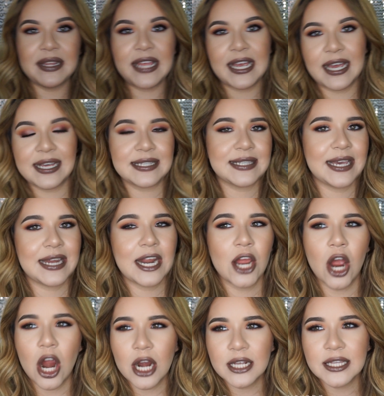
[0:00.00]
like I said, I
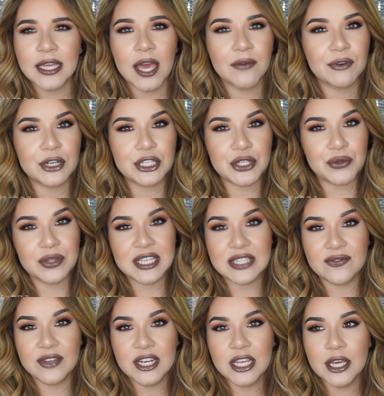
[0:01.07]
hardly ever do these
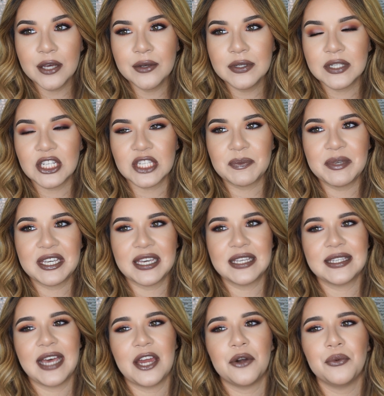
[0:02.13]
videos just because
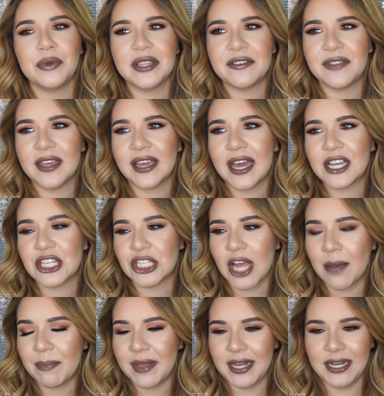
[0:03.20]
I don't really think I
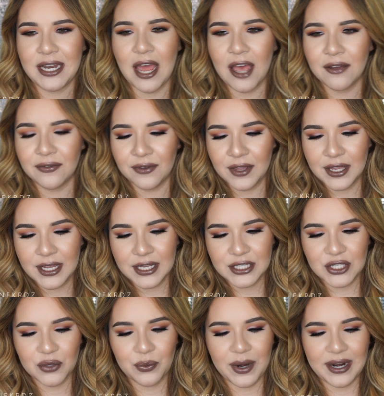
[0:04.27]
shop enough
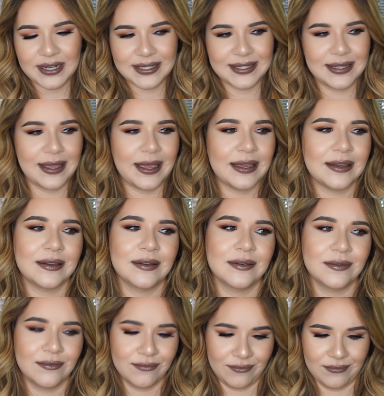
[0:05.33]
to where it's like,
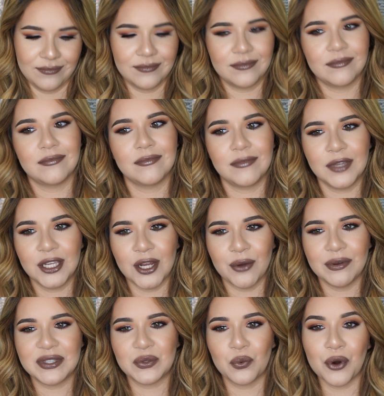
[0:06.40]
you know,
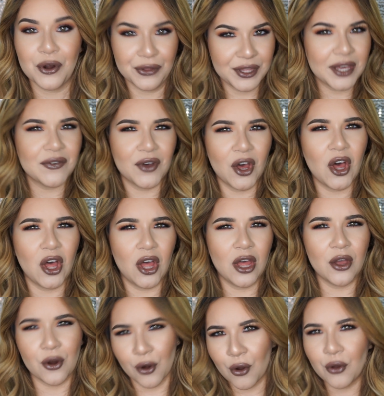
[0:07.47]
it's worthy of a haul
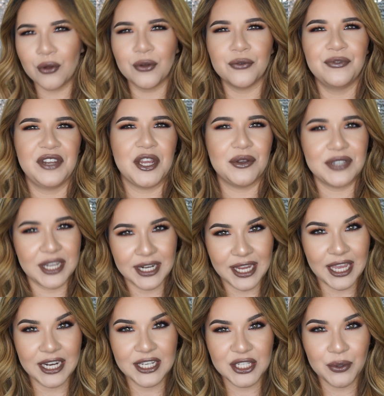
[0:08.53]
or a whole video
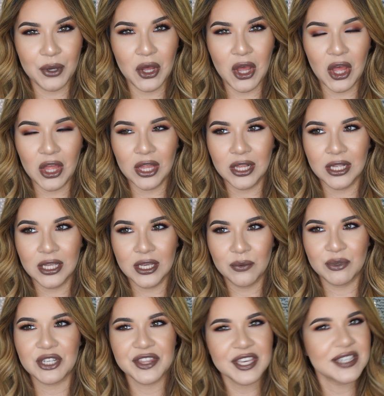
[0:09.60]
dedicated to a haul,
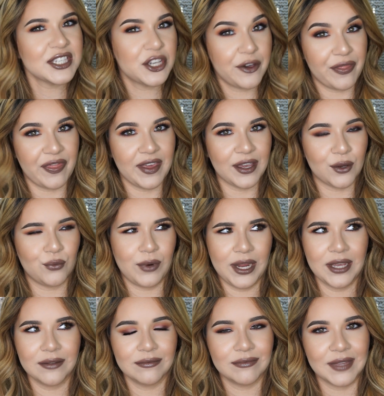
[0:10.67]
which I think is a good thing,
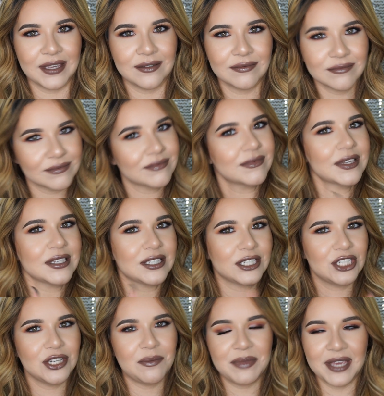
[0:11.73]
right? Like,
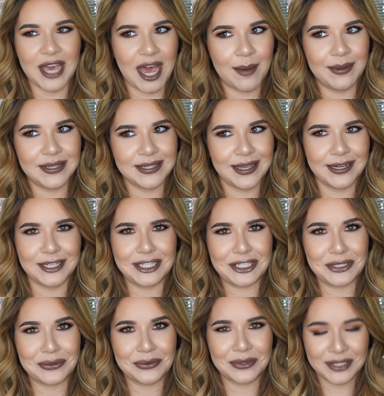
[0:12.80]
shouldn't be a habit to get into.